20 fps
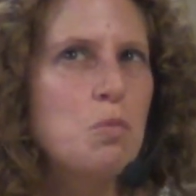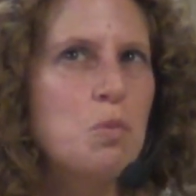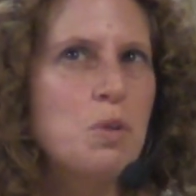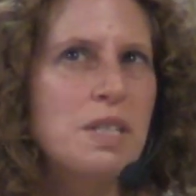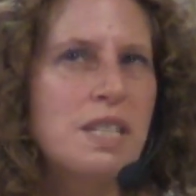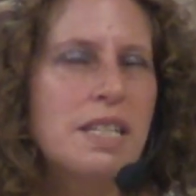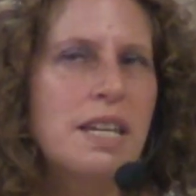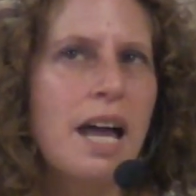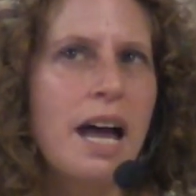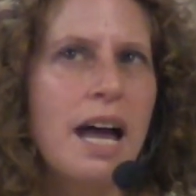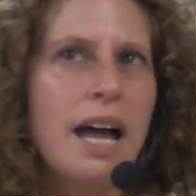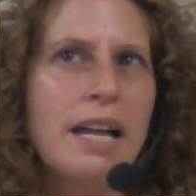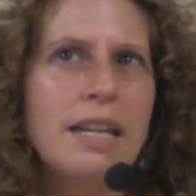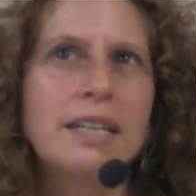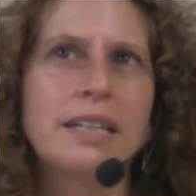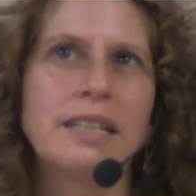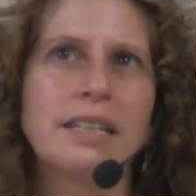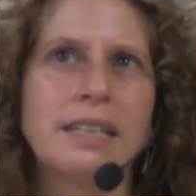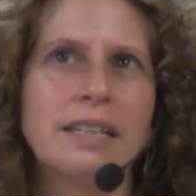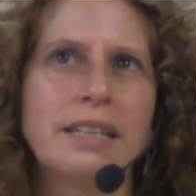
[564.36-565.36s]
was
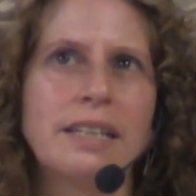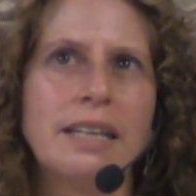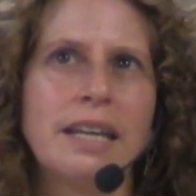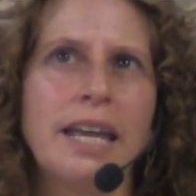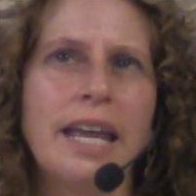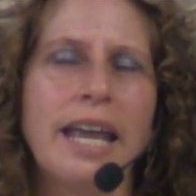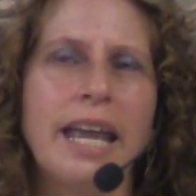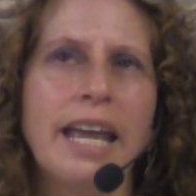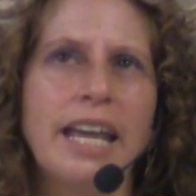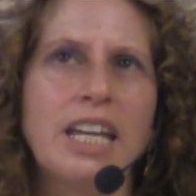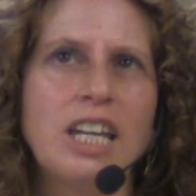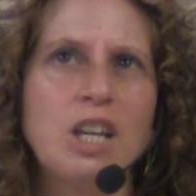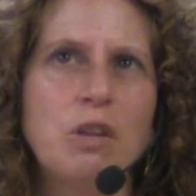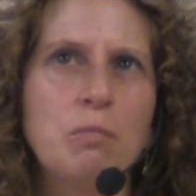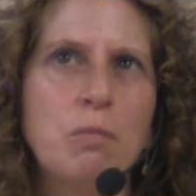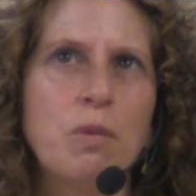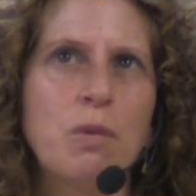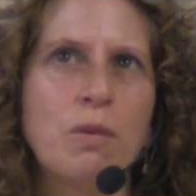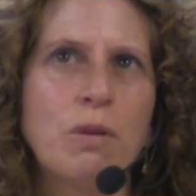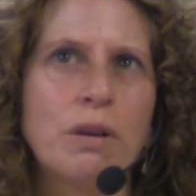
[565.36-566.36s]
not any
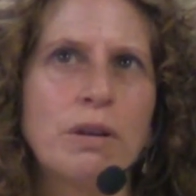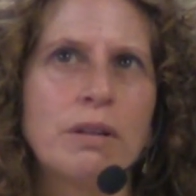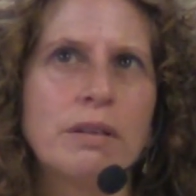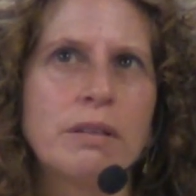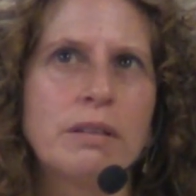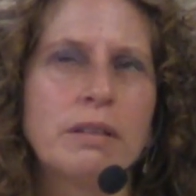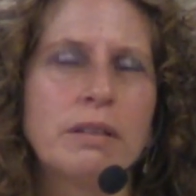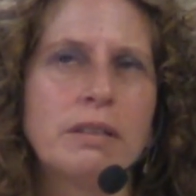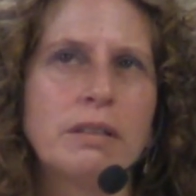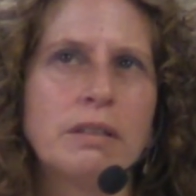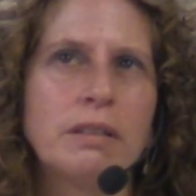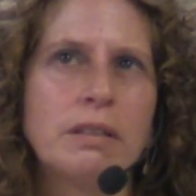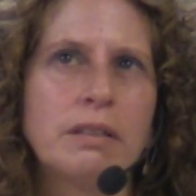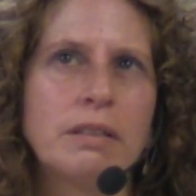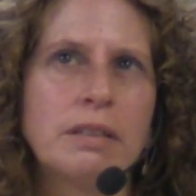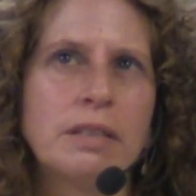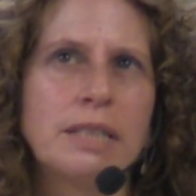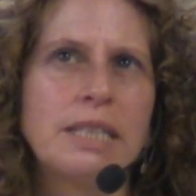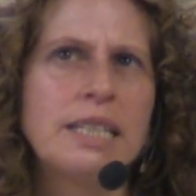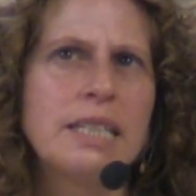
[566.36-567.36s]
more
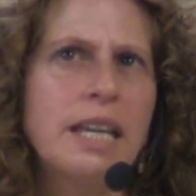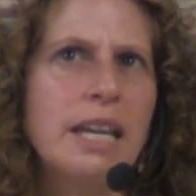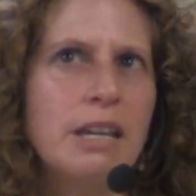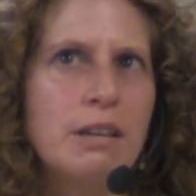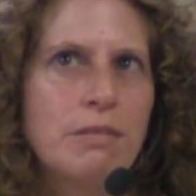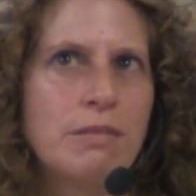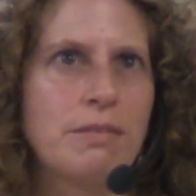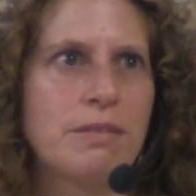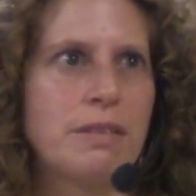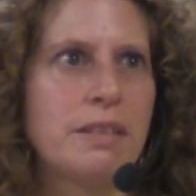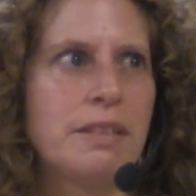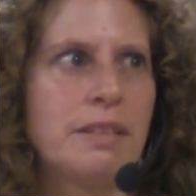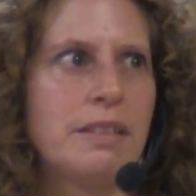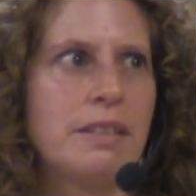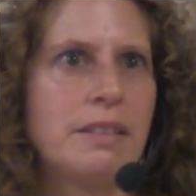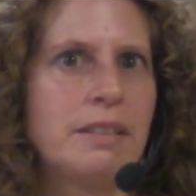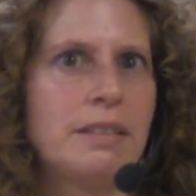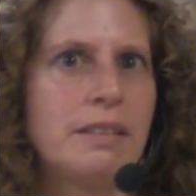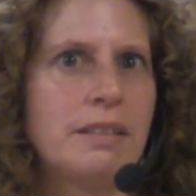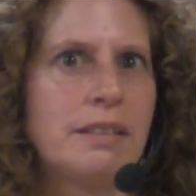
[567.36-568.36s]
safe
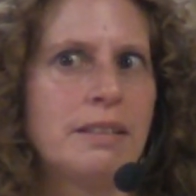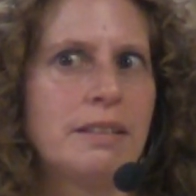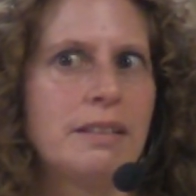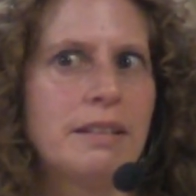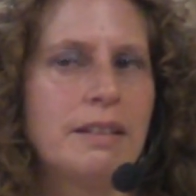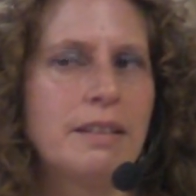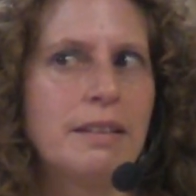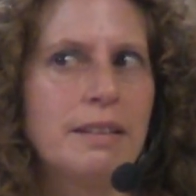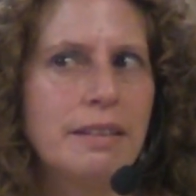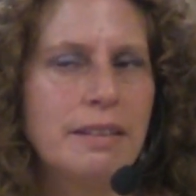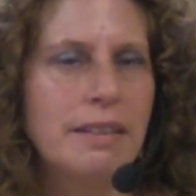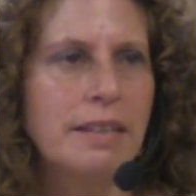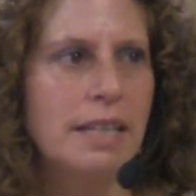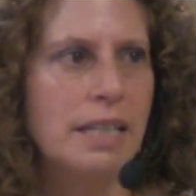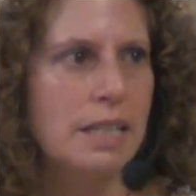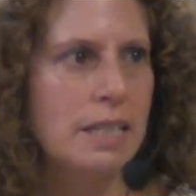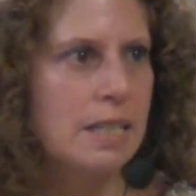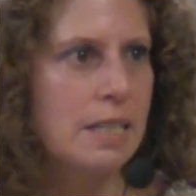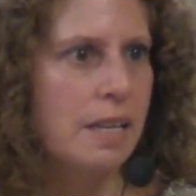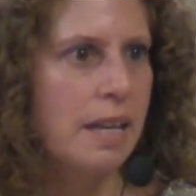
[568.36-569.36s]

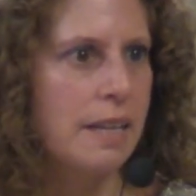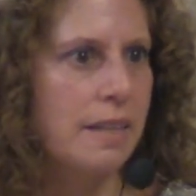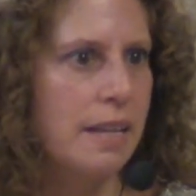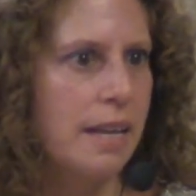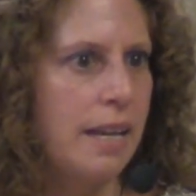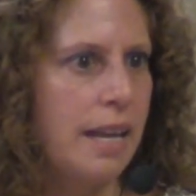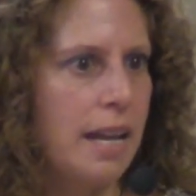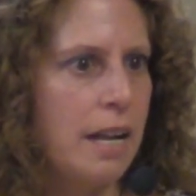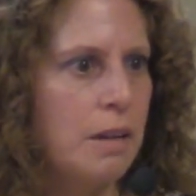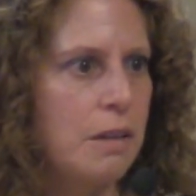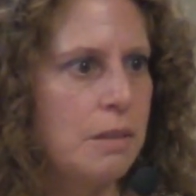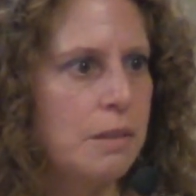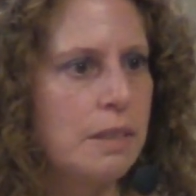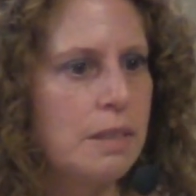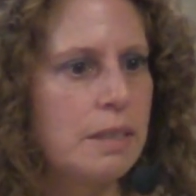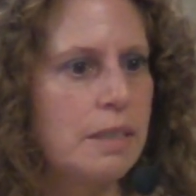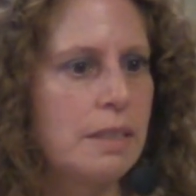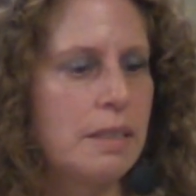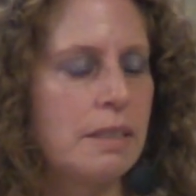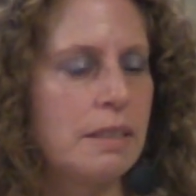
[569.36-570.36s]
than inside that
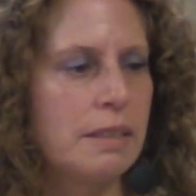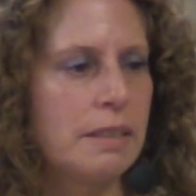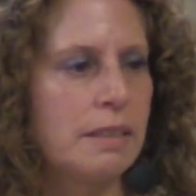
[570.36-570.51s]
house.